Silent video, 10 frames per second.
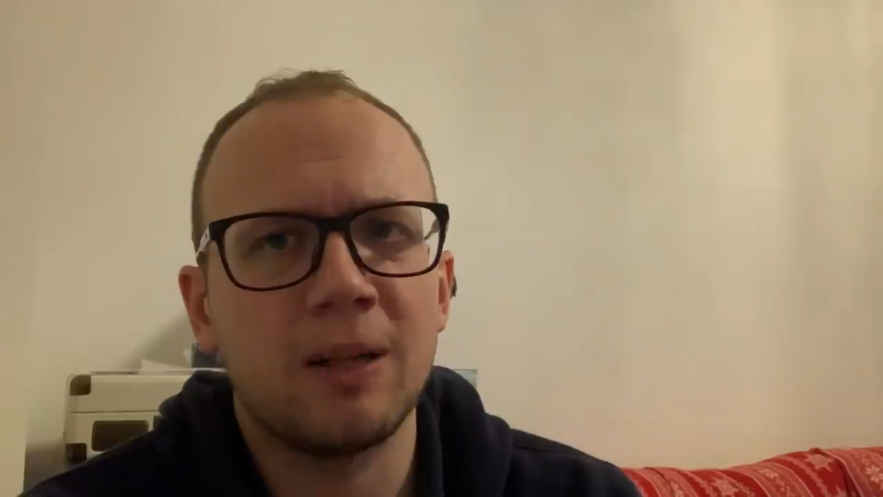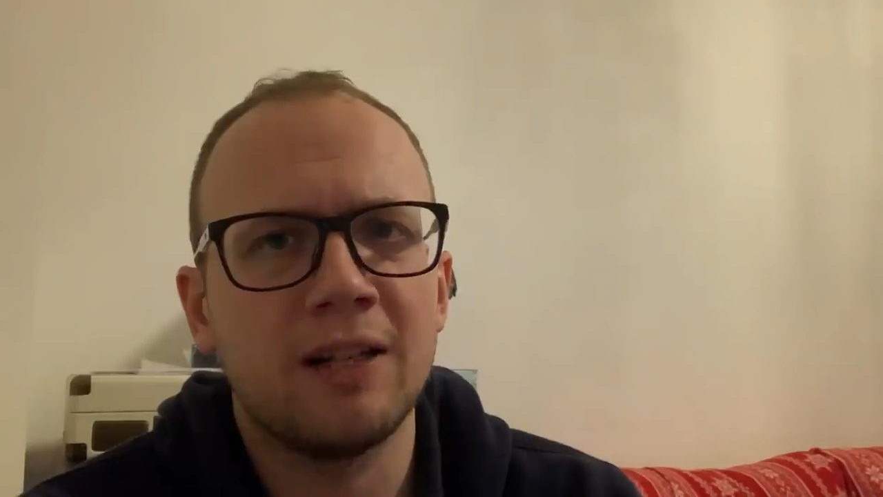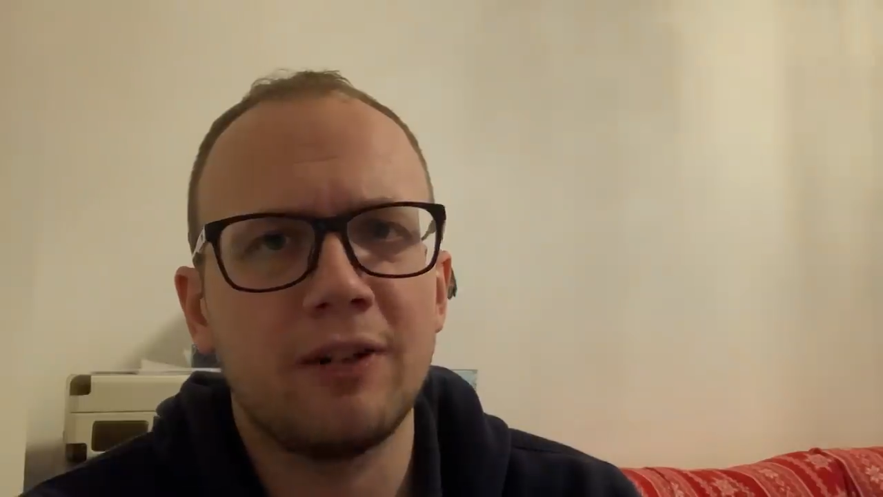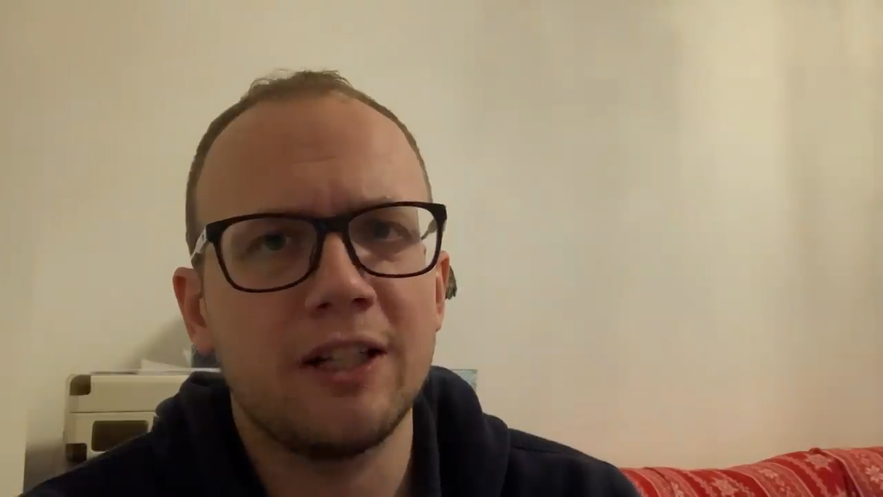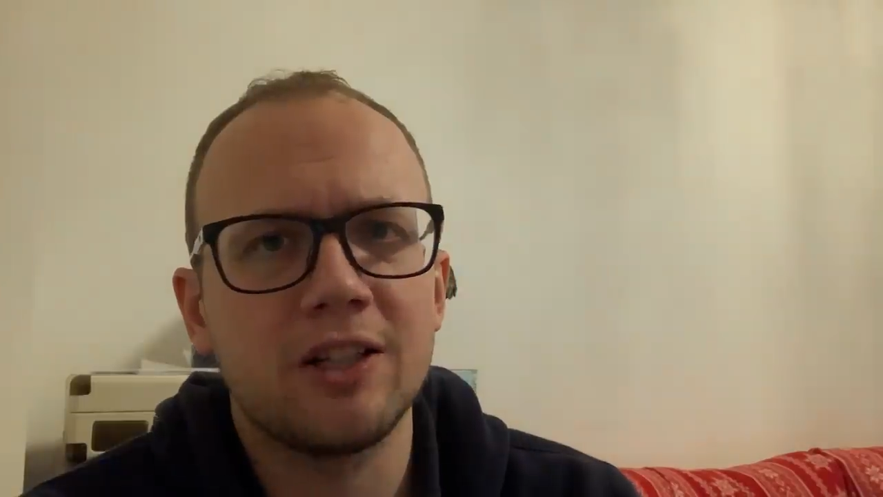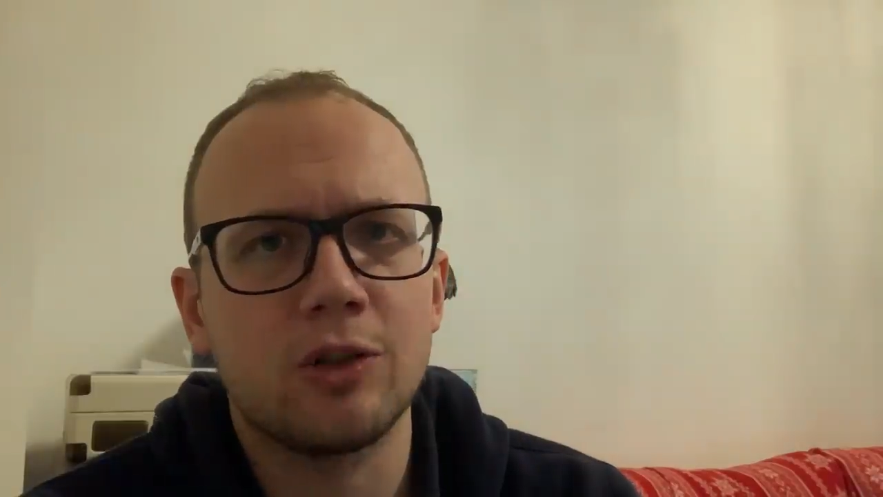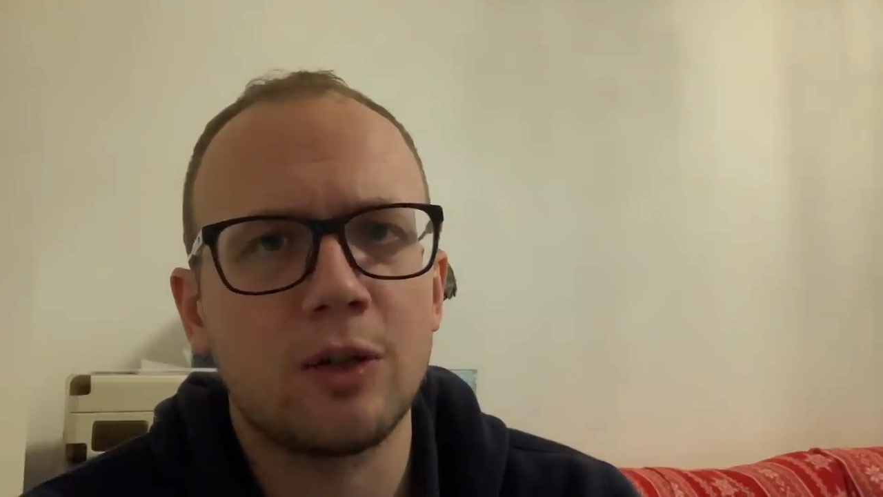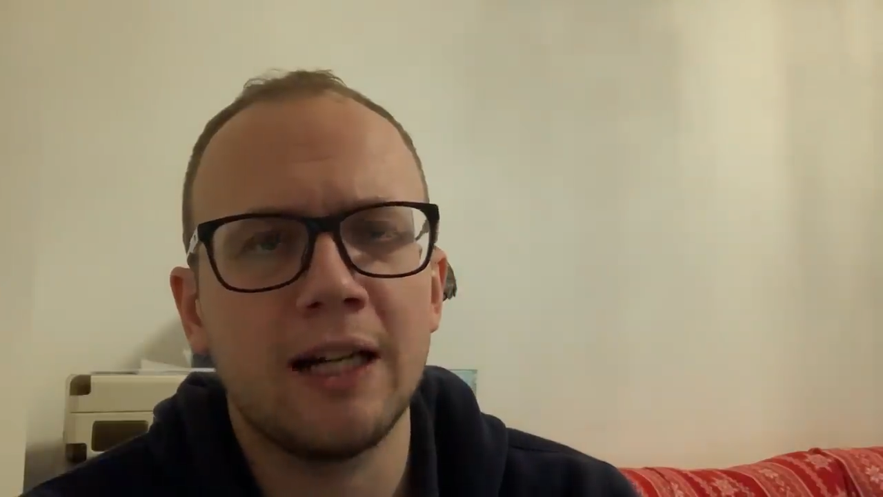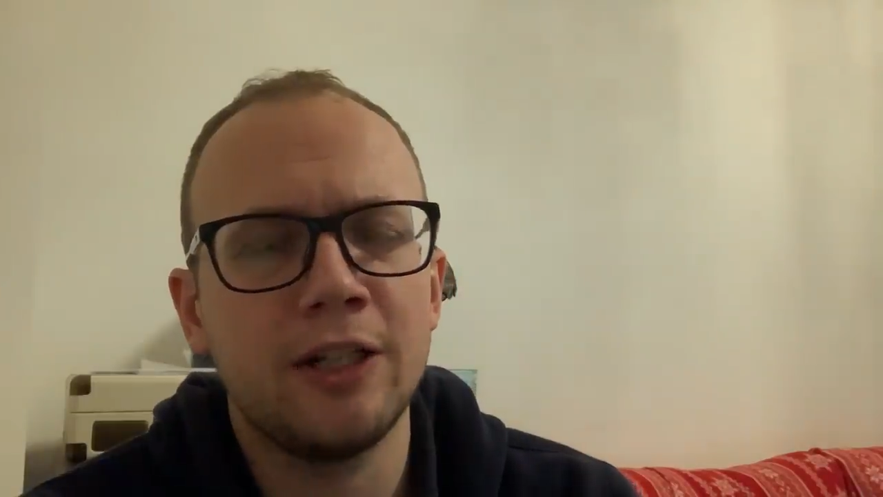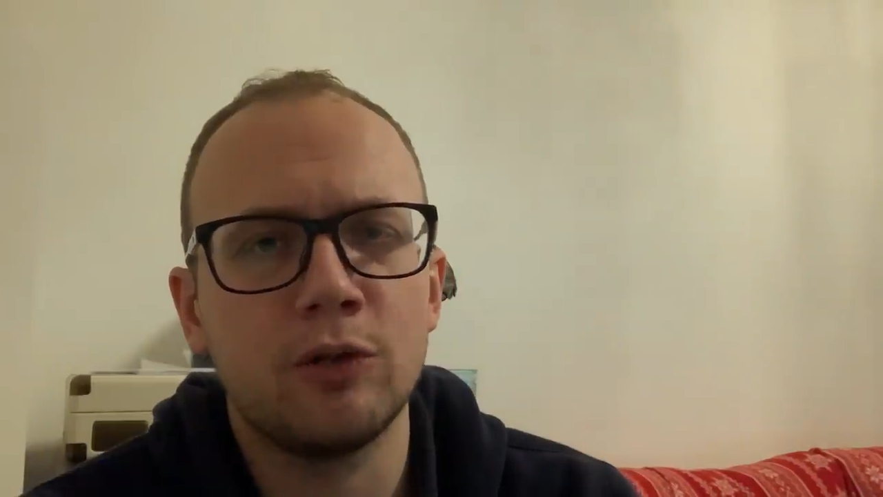playing a very
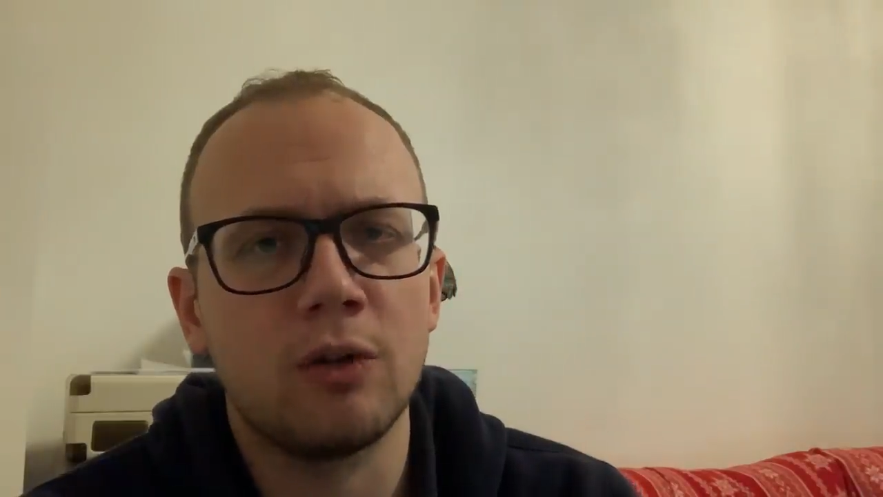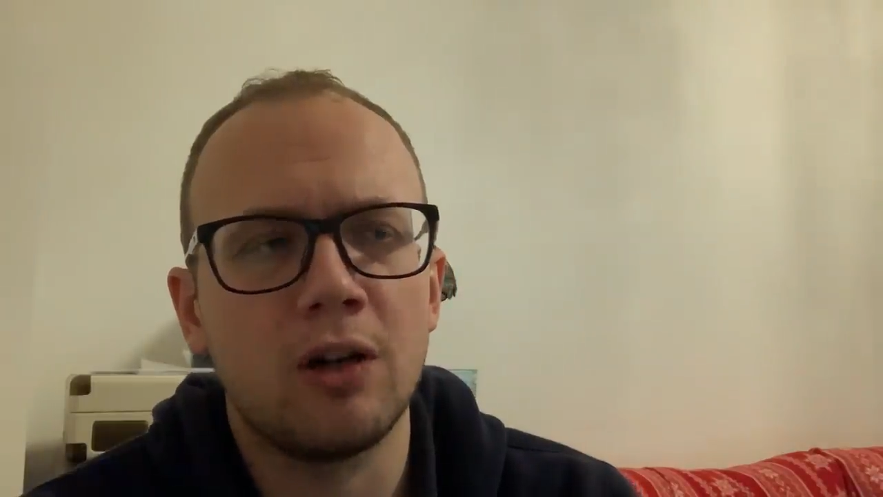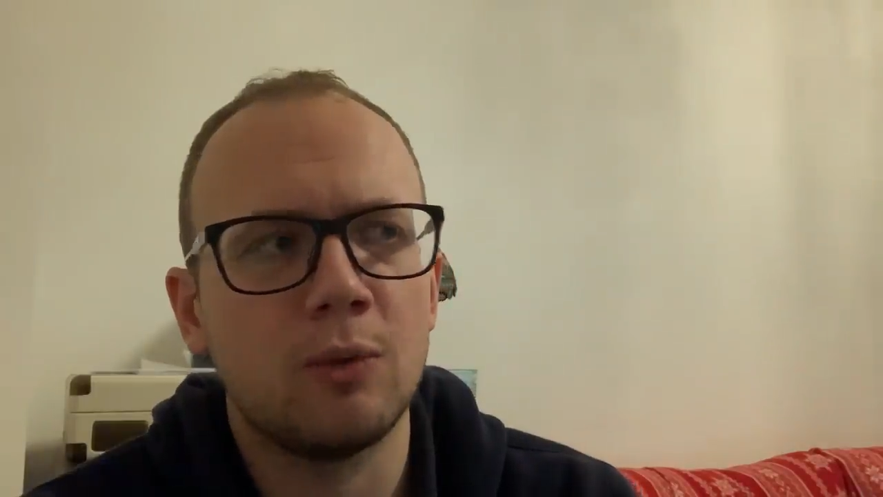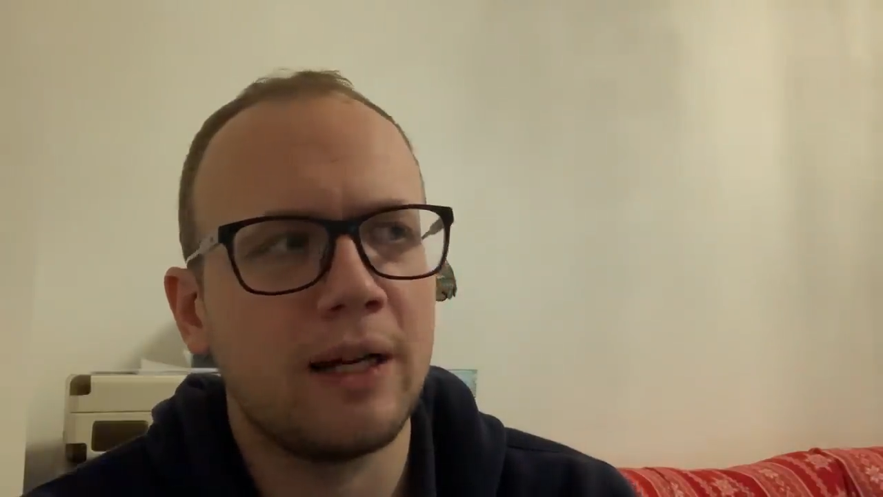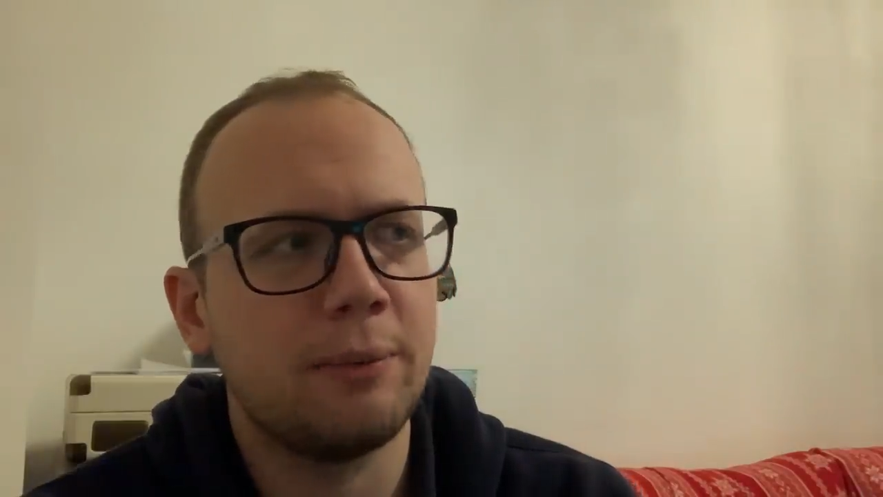strange role where he